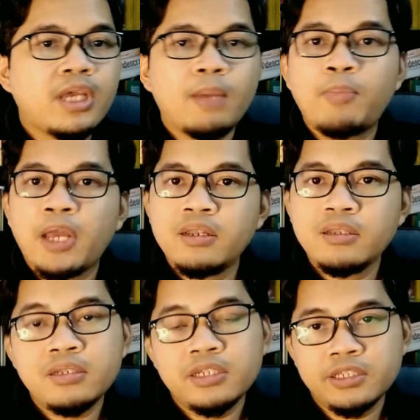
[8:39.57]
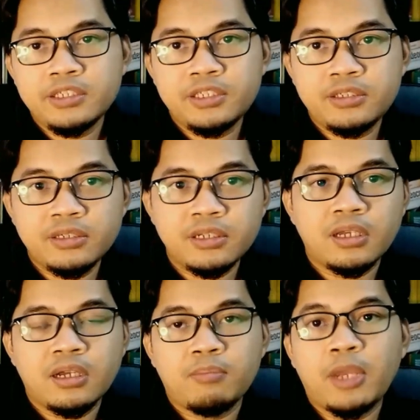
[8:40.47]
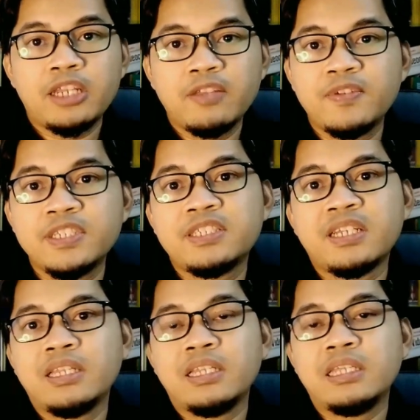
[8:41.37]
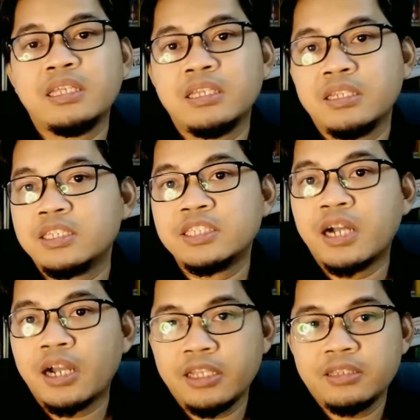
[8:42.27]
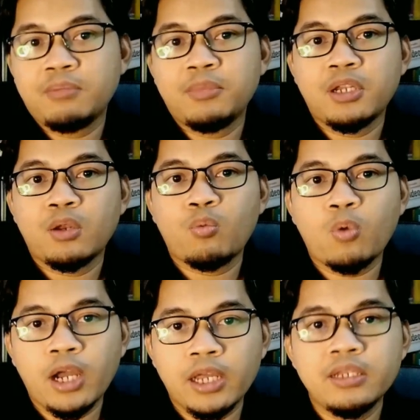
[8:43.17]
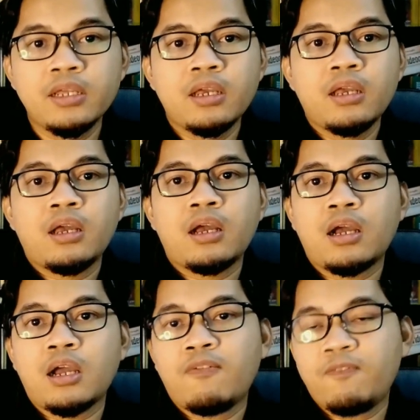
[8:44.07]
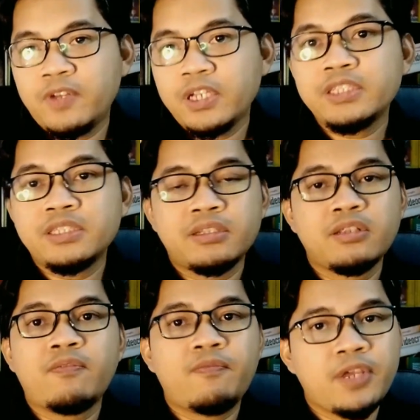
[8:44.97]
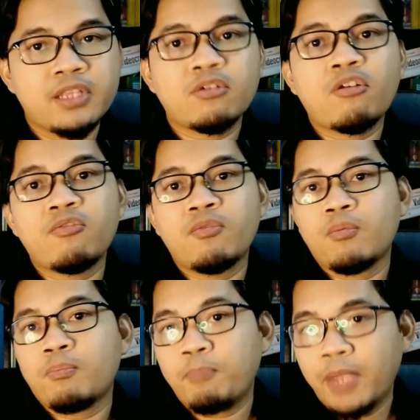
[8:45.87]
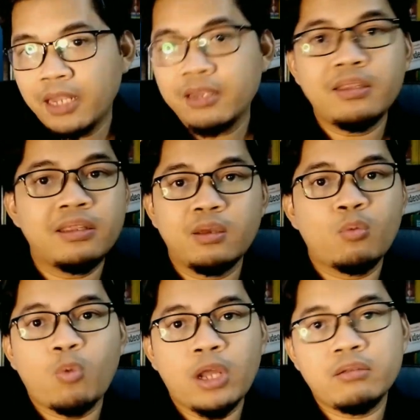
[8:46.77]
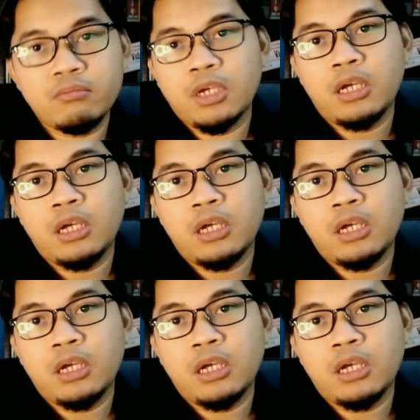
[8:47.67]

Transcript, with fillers: The abandoned historic magnificently designed Terminal 1 faced the fate of many what